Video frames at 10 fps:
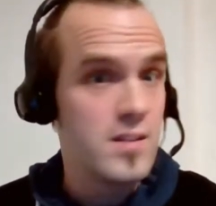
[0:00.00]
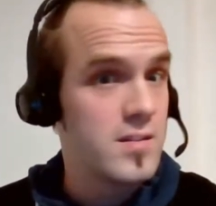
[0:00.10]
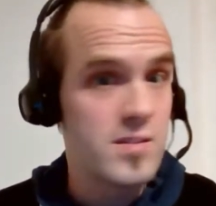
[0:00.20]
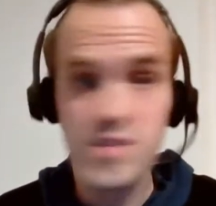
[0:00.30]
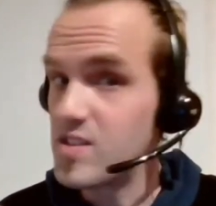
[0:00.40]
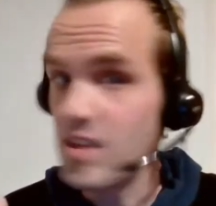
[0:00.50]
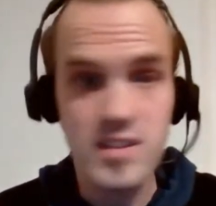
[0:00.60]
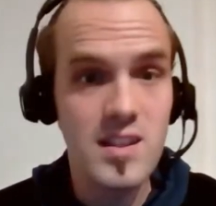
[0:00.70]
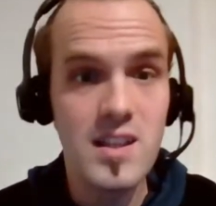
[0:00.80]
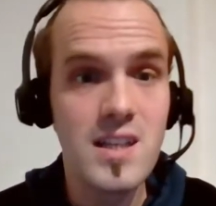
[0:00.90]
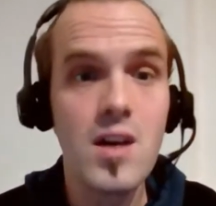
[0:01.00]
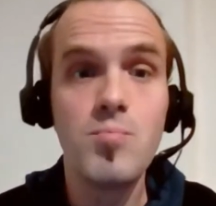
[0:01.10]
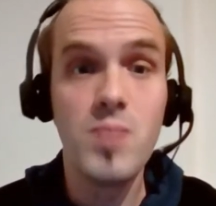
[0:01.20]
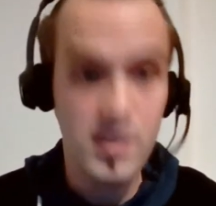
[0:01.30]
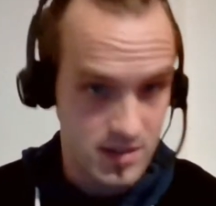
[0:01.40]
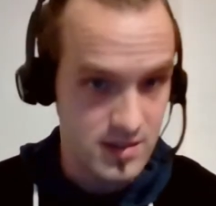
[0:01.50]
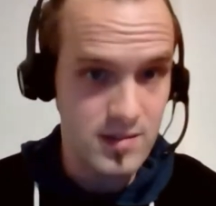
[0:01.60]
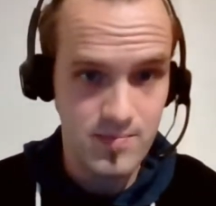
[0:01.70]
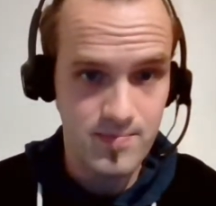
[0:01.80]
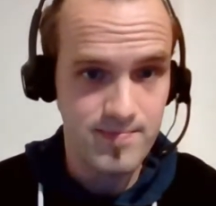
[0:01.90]
suddenly are busted.
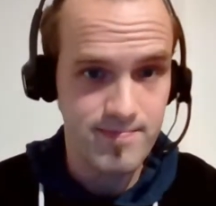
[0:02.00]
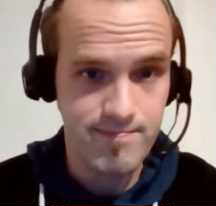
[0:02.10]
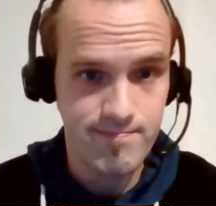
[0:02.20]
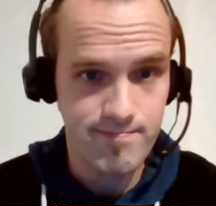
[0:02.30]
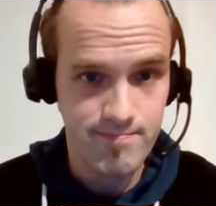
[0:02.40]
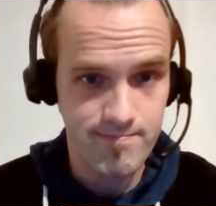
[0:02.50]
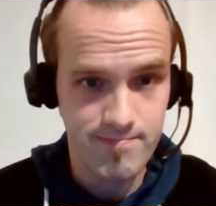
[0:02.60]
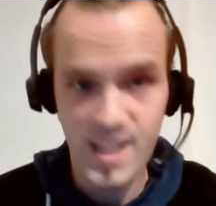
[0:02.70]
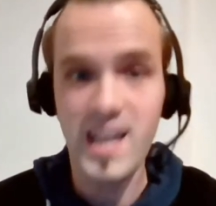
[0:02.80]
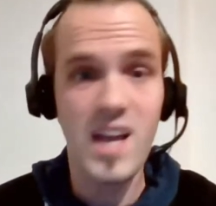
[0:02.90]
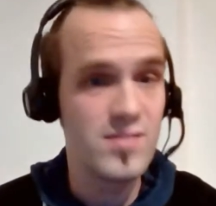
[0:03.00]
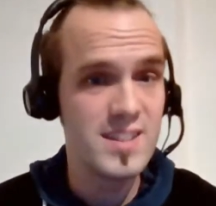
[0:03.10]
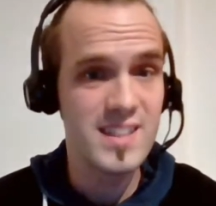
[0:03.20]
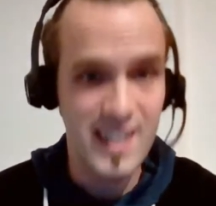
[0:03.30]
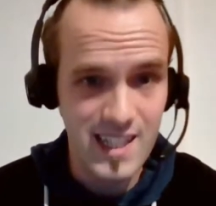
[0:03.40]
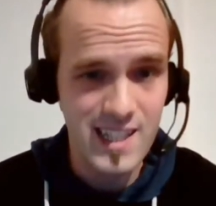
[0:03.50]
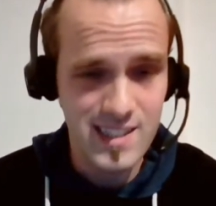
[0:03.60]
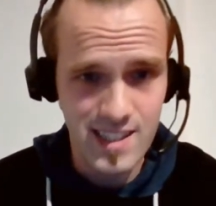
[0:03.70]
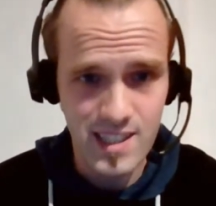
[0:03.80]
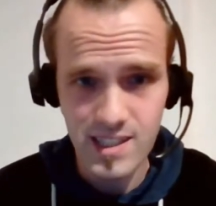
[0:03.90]
They have an Achilles
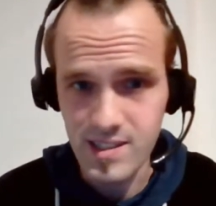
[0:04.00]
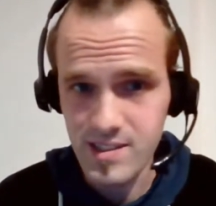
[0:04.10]
heel.